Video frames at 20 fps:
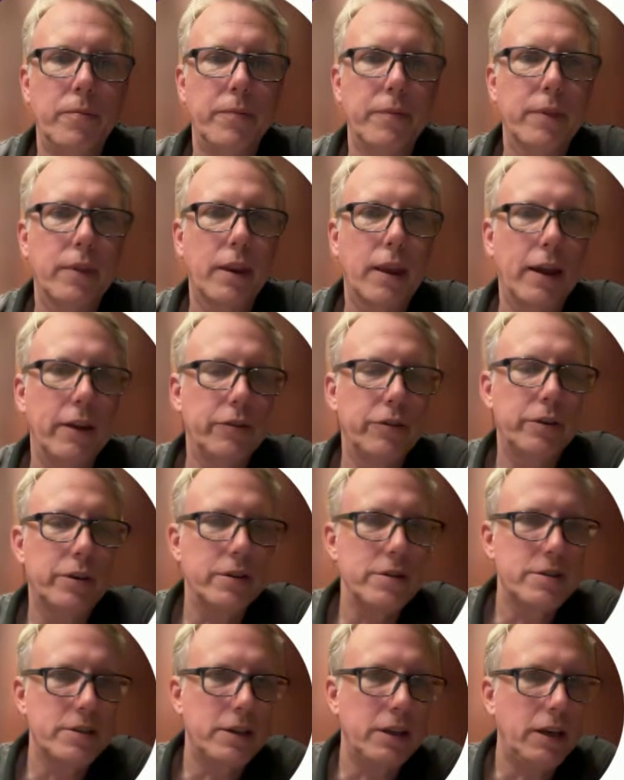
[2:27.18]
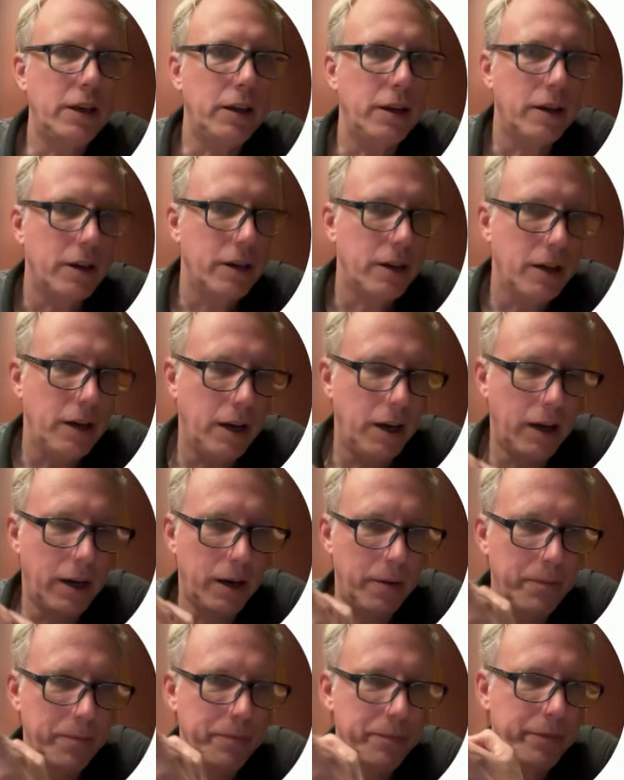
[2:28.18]
As you can see,
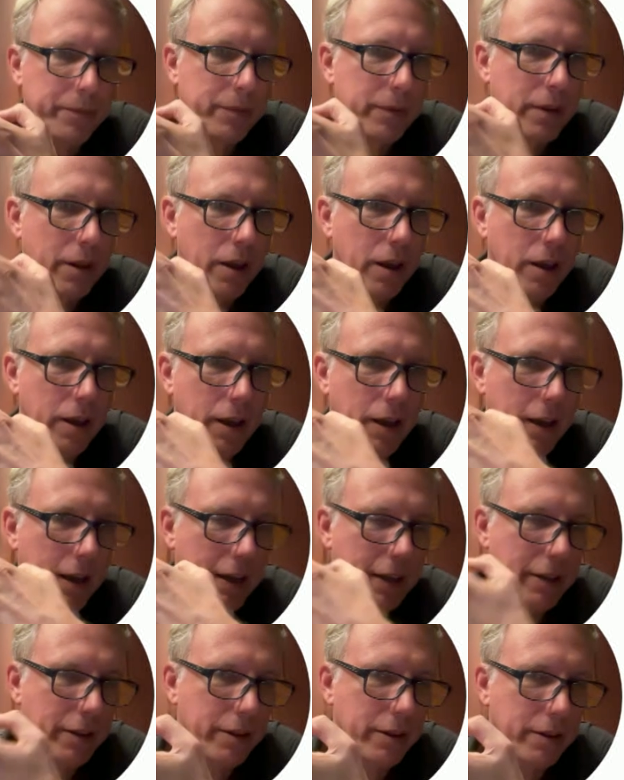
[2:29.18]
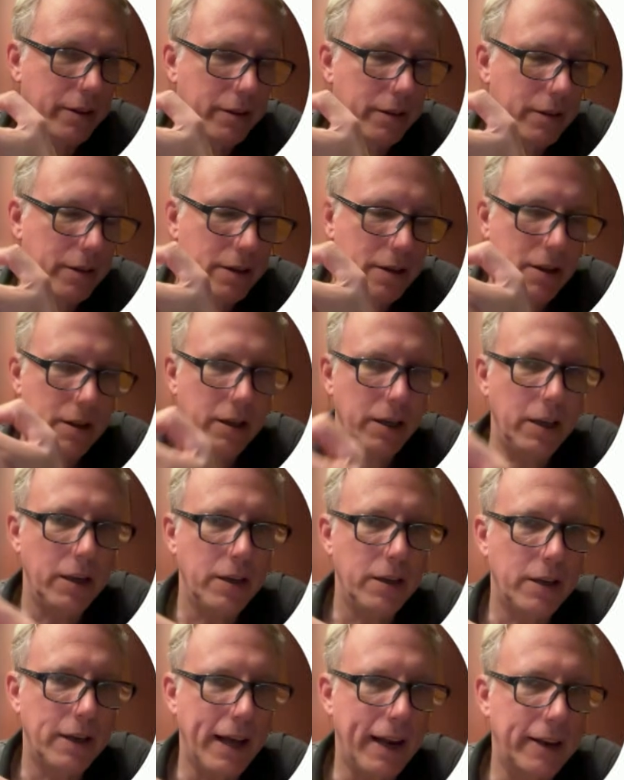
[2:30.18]
in the
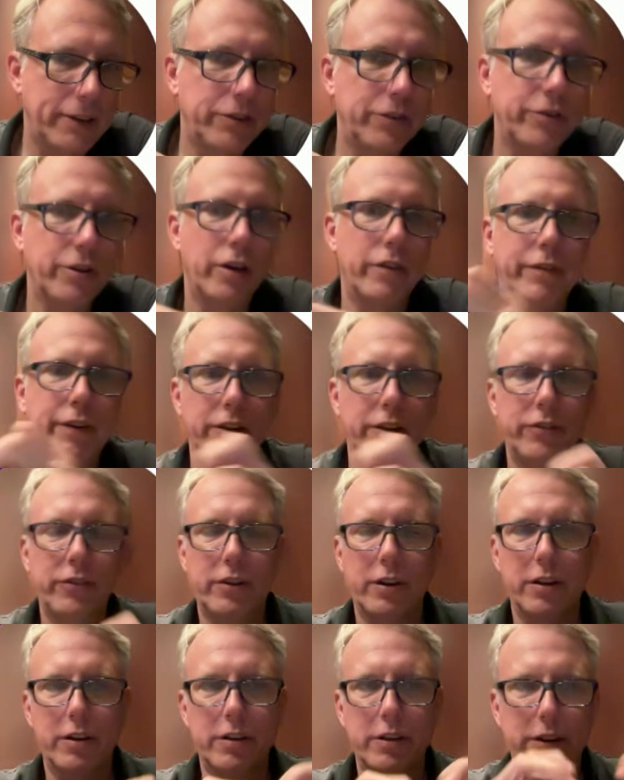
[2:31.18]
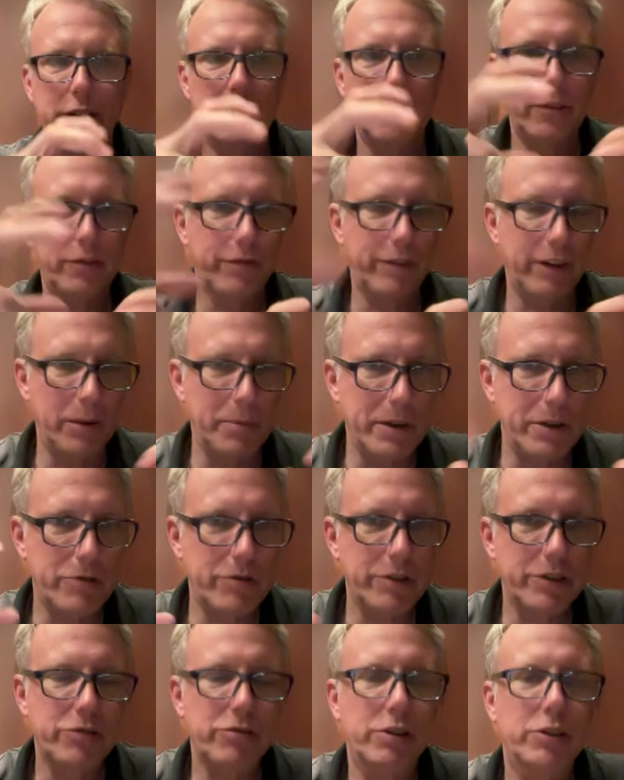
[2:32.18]
galaxy surveys, there are these
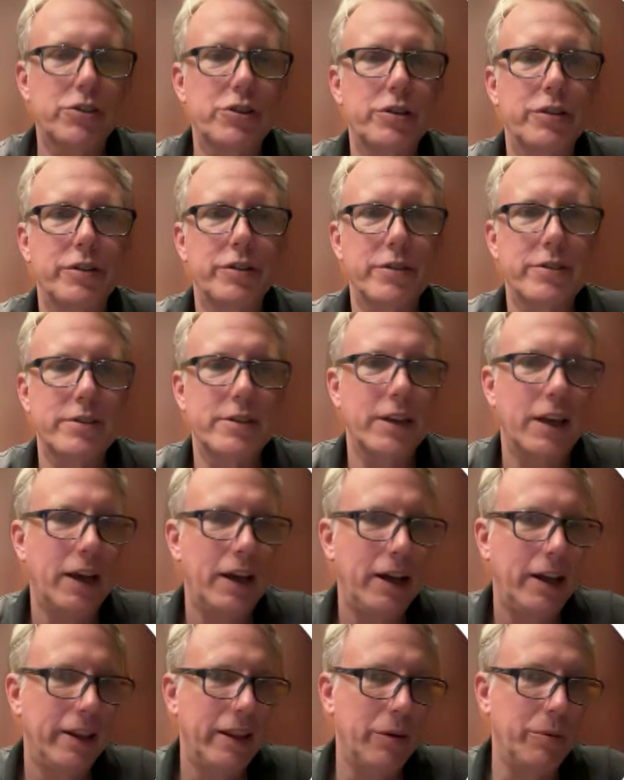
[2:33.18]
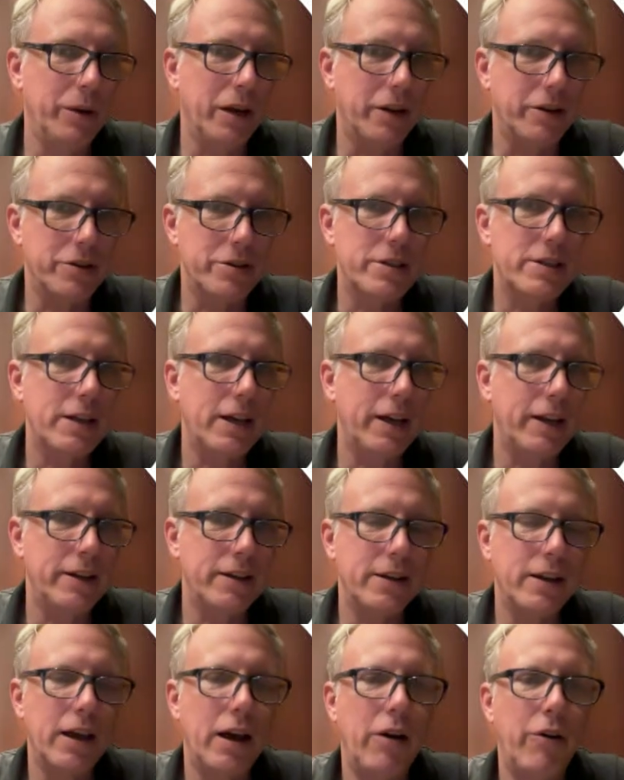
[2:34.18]
filamentary structures that we
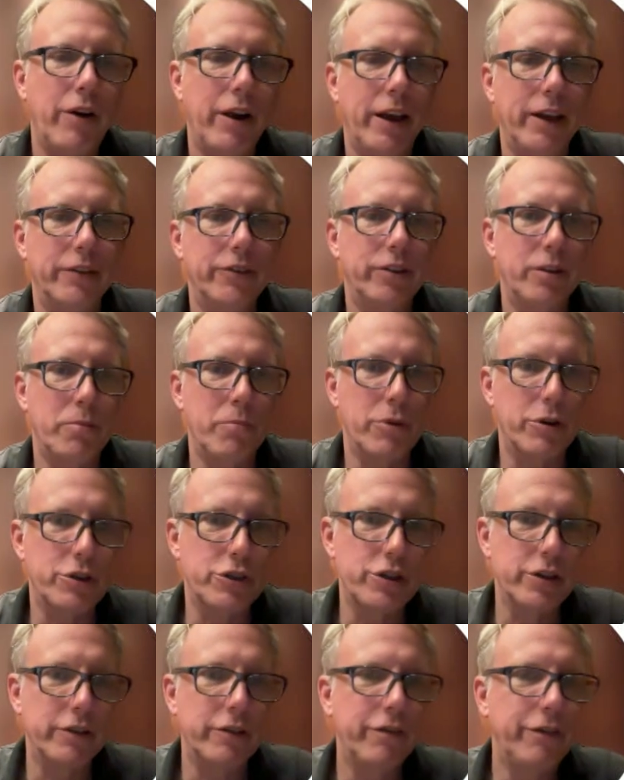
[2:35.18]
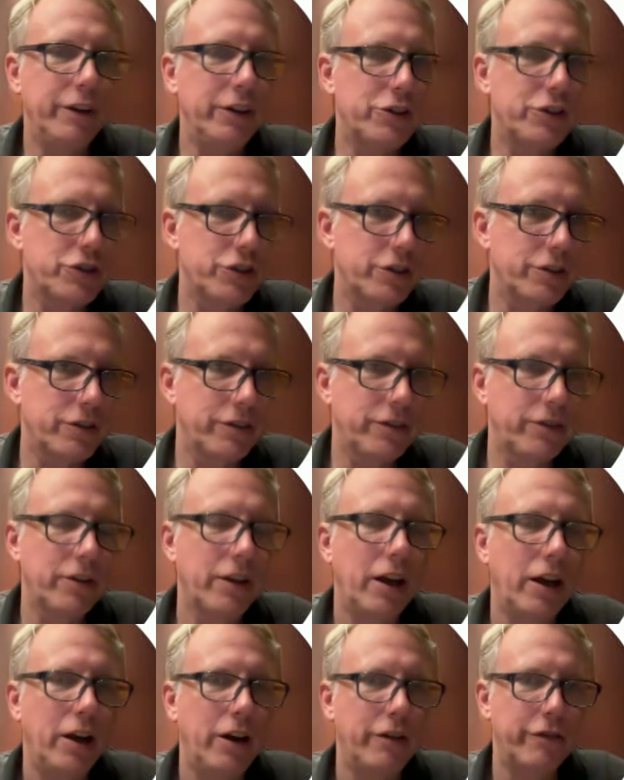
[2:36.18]
understand now as emergent features
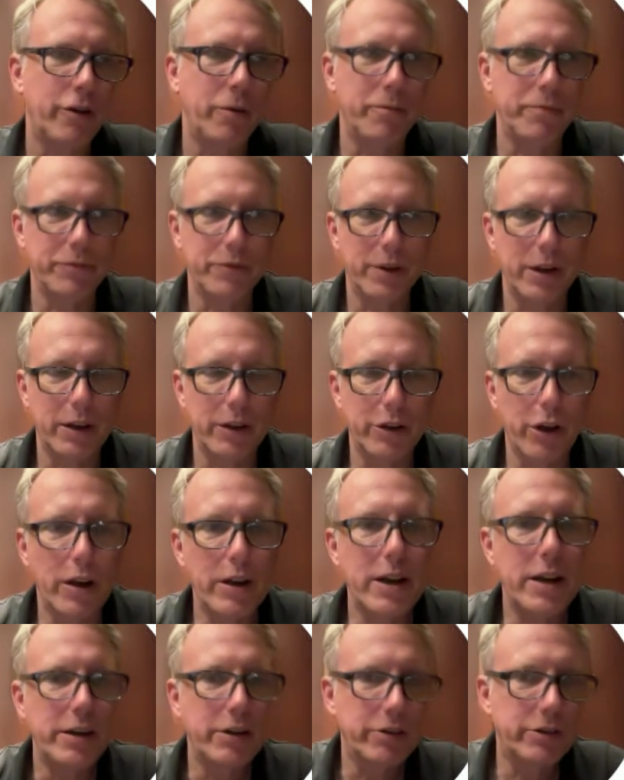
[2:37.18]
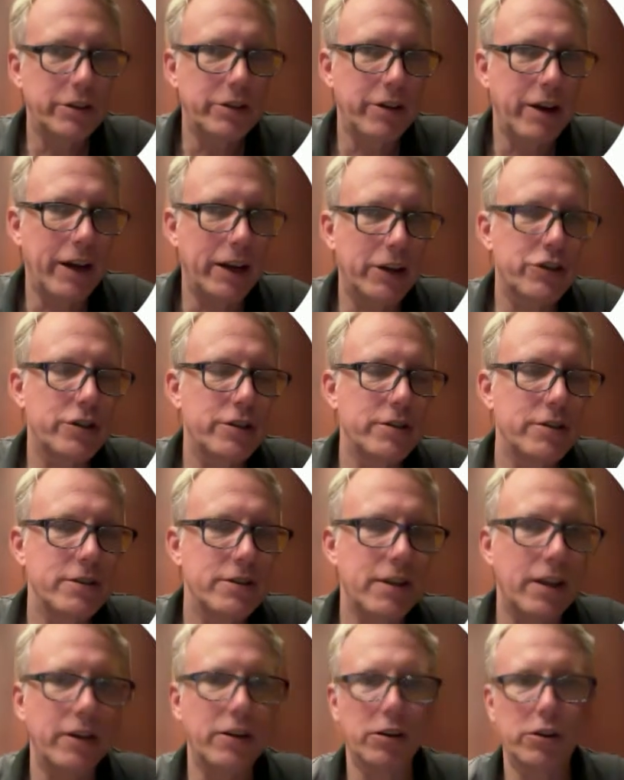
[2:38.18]
from nonlinear interactions
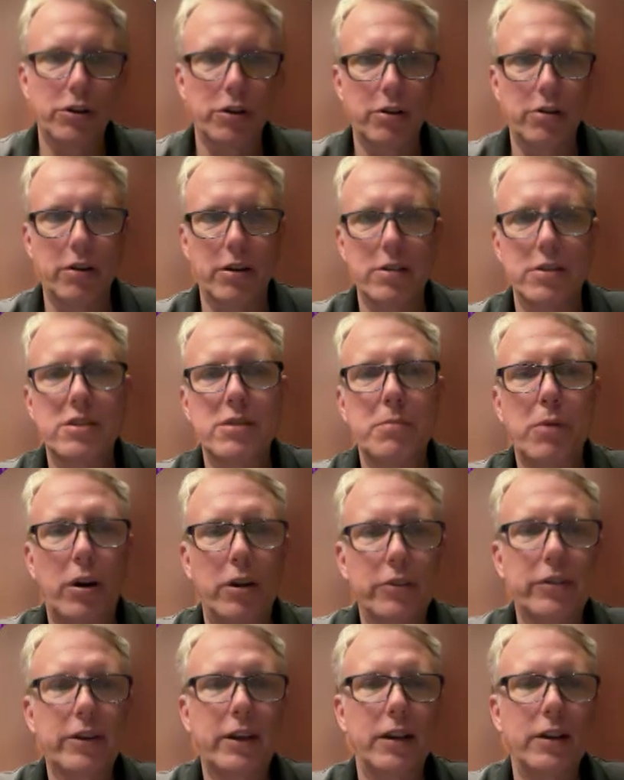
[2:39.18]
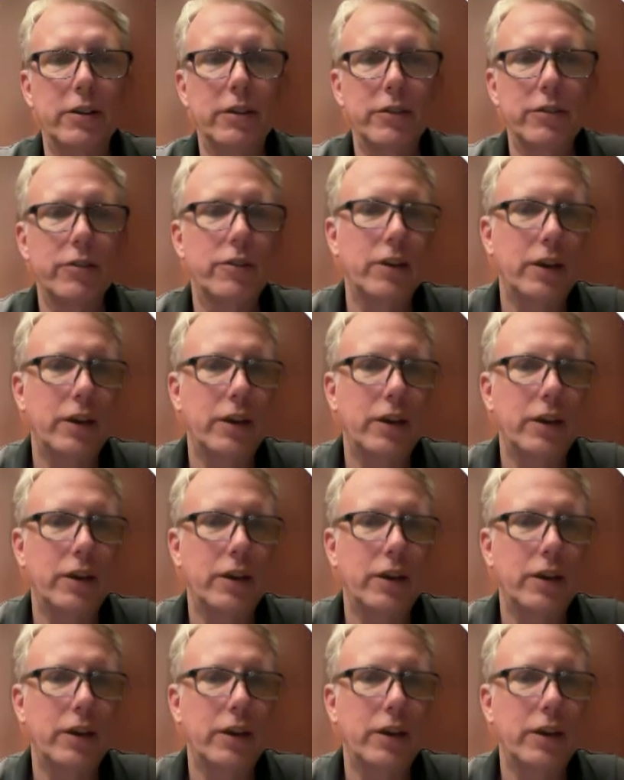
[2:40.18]
that occur on small scales.